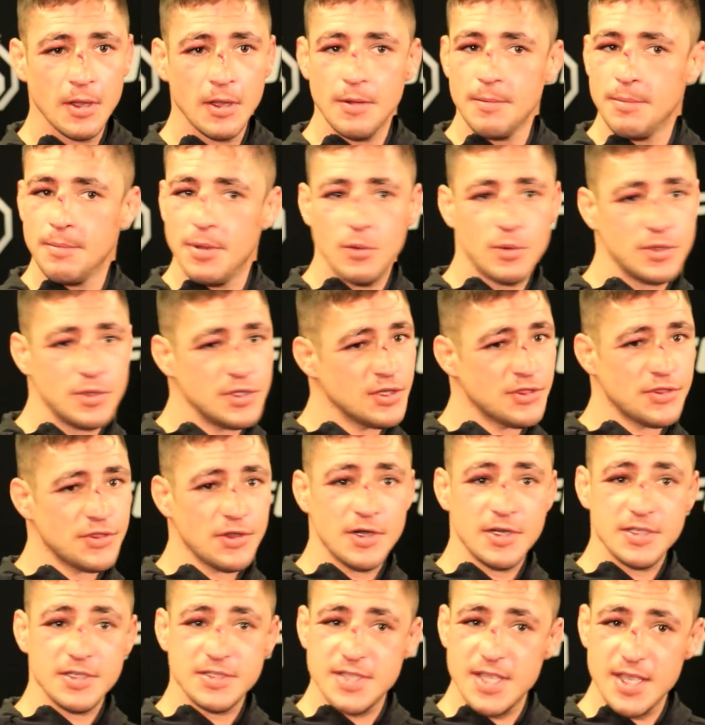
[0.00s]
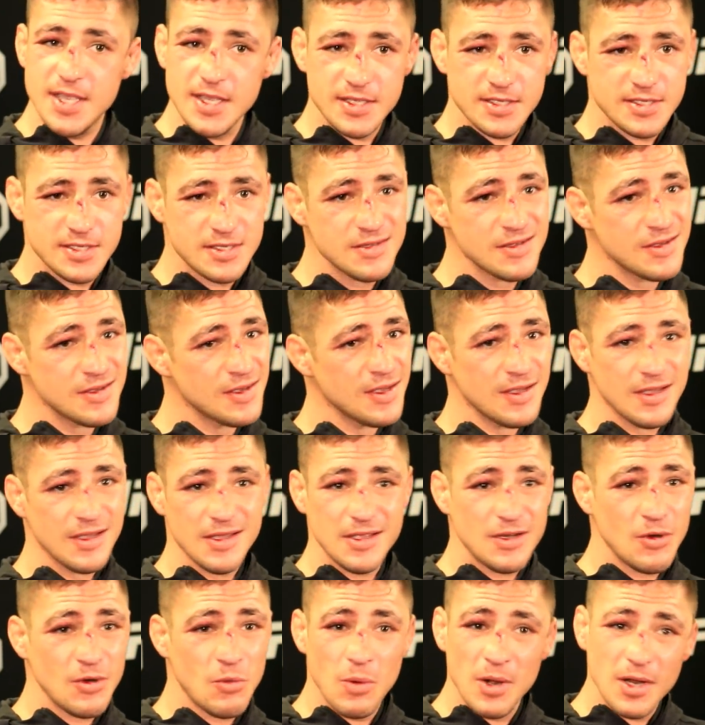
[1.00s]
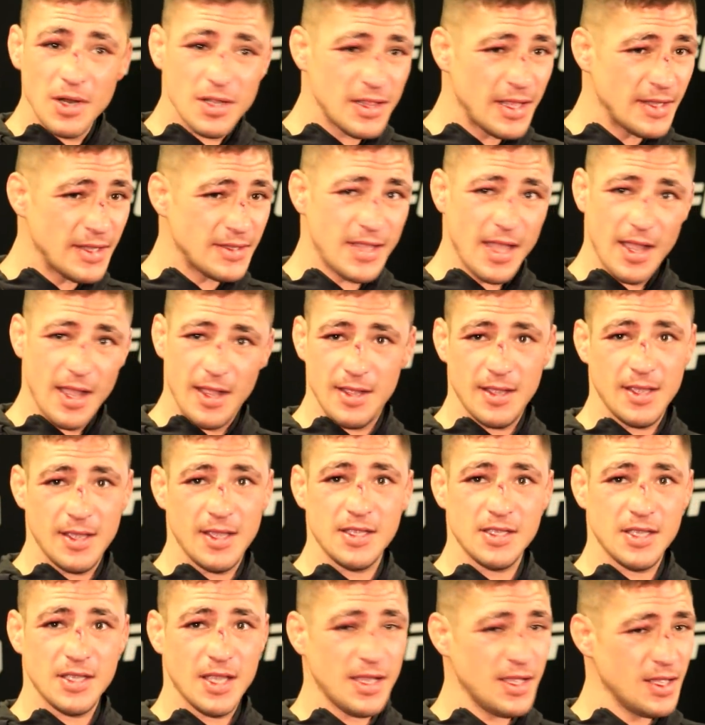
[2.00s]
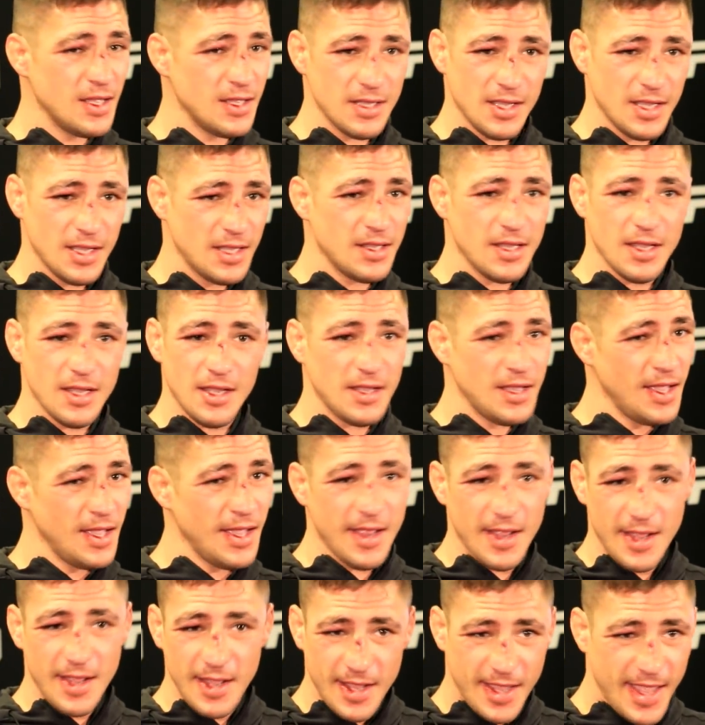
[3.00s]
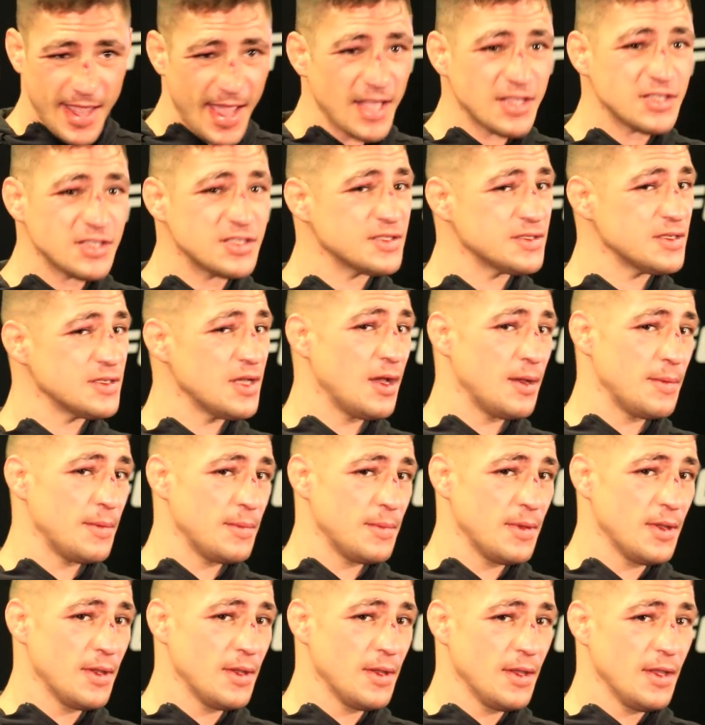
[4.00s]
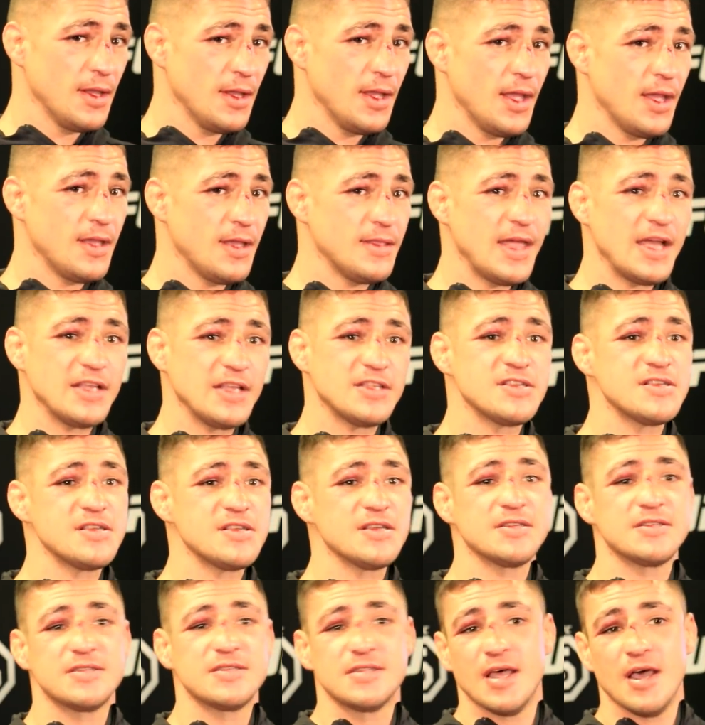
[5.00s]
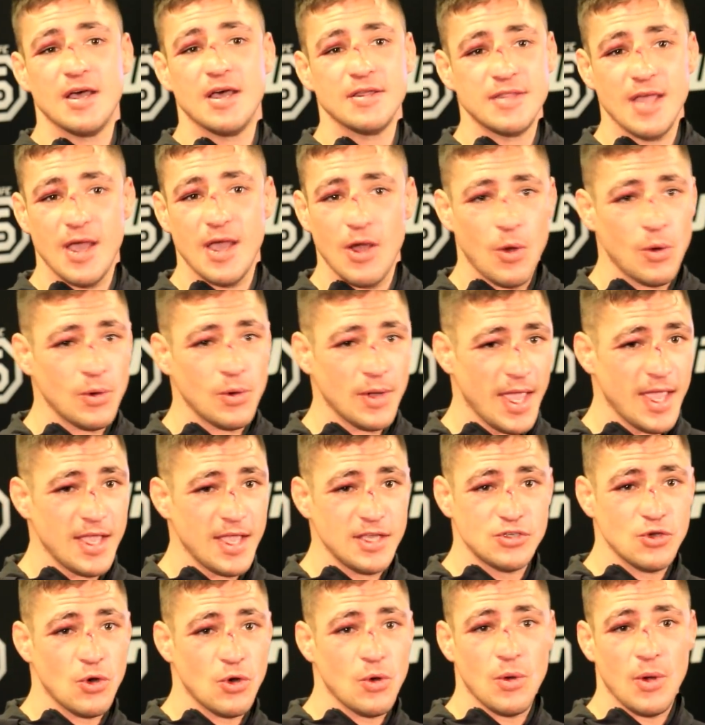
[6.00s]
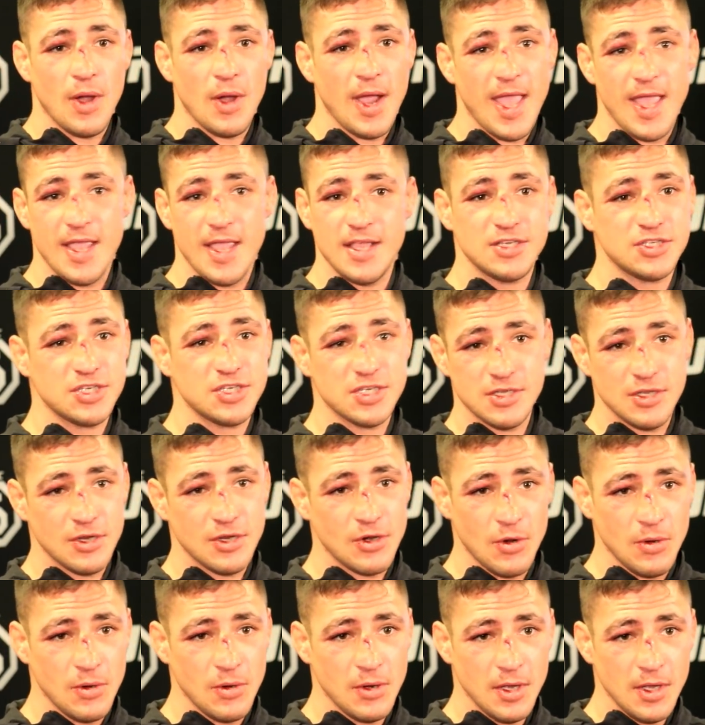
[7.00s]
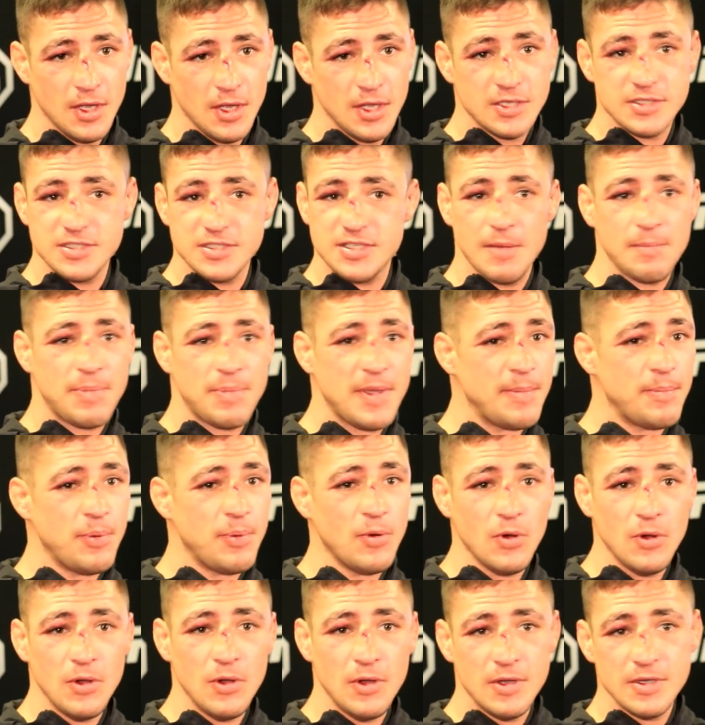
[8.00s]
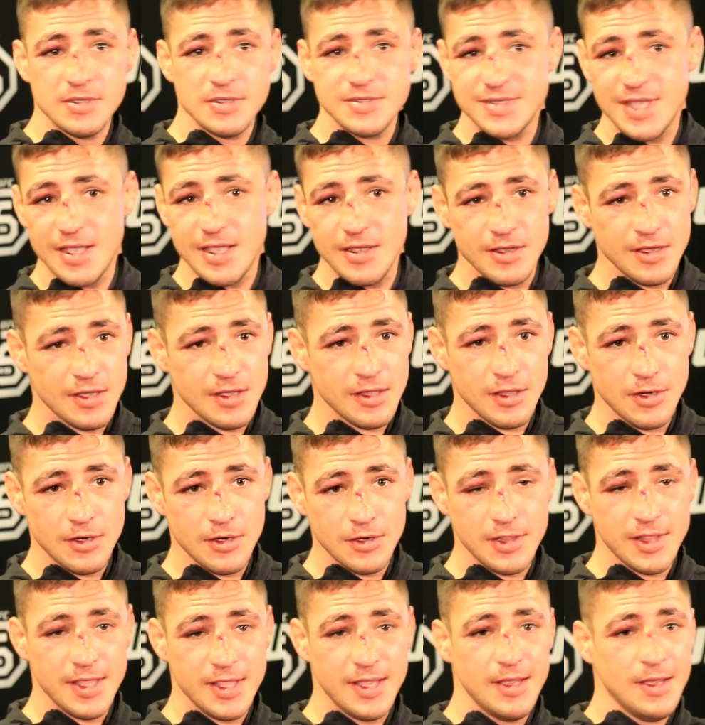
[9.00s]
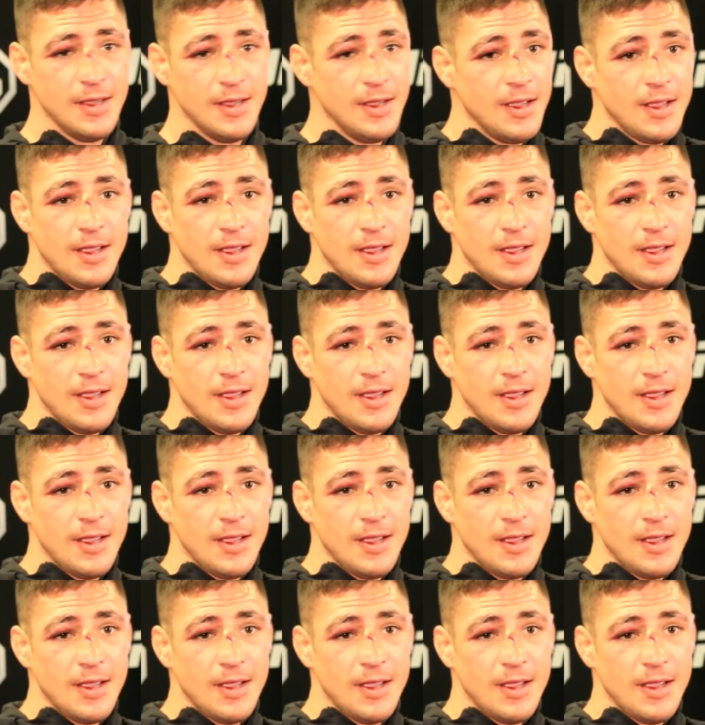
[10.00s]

But when you're 36, it don't work like that. It catches up. And that's just the old age, you know. Some people cellularly